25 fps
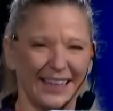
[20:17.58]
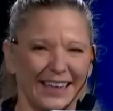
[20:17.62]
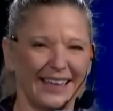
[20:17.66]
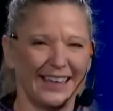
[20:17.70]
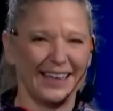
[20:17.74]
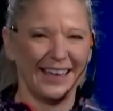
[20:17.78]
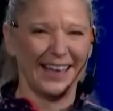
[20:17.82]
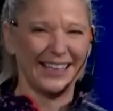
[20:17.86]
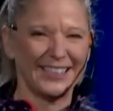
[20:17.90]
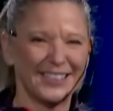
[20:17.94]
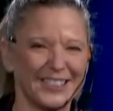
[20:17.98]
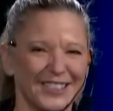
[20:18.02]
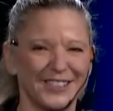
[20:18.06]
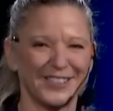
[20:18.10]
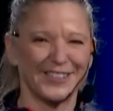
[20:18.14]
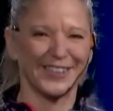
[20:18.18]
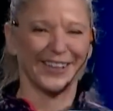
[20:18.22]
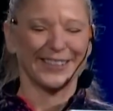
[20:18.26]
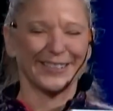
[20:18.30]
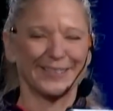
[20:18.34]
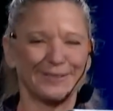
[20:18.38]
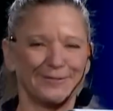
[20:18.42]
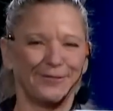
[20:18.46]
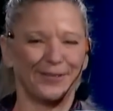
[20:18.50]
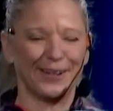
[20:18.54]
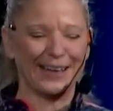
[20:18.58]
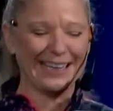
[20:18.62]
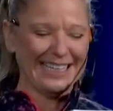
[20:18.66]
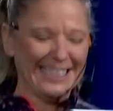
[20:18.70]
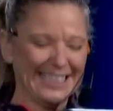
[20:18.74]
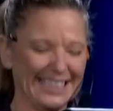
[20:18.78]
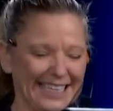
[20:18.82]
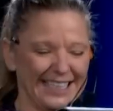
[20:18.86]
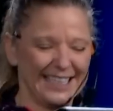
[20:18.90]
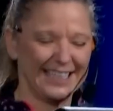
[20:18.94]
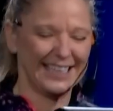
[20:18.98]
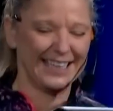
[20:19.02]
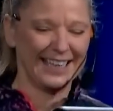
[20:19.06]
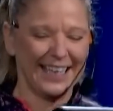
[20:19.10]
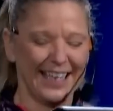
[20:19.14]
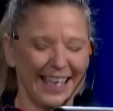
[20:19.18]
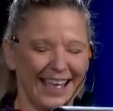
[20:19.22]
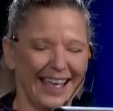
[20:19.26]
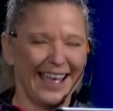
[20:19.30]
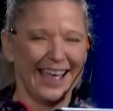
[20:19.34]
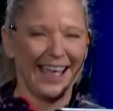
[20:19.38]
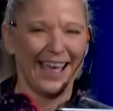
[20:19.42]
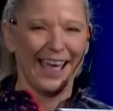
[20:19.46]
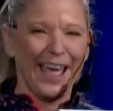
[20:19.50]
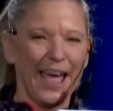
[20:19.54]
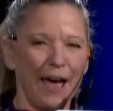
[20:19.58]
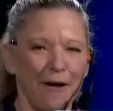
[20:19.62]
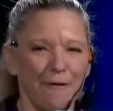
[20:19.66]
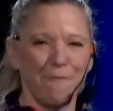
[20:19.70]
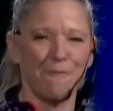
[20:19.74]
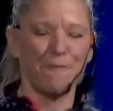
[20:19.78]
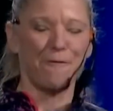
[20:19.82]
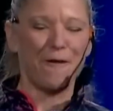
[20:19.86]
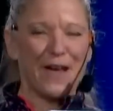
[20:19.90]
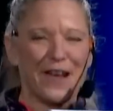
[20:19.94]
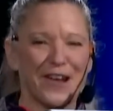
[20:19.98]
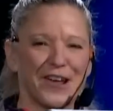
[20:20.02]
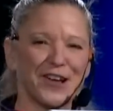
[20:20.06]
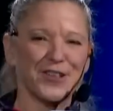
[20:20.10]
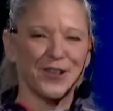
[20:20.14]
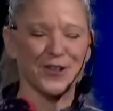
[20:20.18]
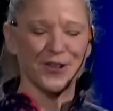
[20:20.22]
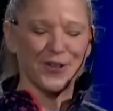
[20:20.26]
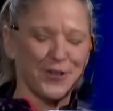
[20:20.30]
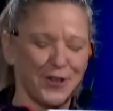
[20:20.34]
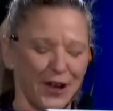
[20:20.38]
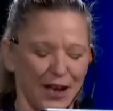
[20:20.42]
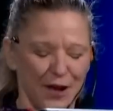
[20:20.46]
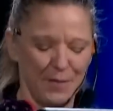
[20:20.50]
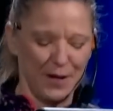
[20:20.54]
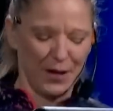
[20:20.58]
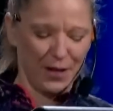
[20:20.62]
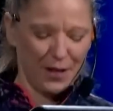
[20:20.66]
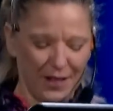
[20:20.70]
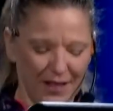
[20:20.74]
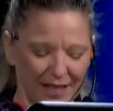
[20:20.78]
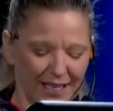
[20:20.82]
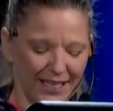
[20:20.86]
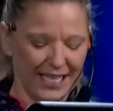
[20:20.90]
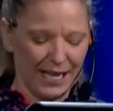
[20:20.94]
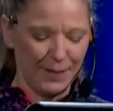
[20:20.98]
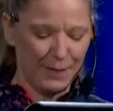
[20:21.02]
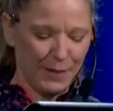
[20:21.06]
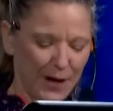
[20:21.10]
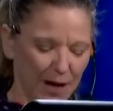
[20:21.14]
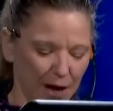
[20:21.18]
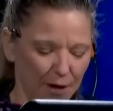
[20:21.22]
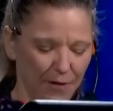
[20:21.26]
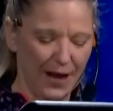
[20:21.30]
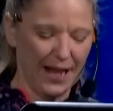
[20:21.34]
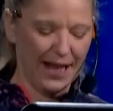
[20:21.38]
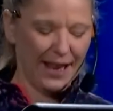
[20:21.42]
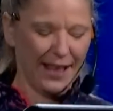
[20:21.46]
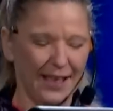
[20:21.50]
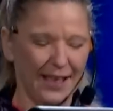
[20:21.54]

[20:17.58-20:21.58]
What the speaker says: It's just fun. Have fun on your treadmill. Keep it going.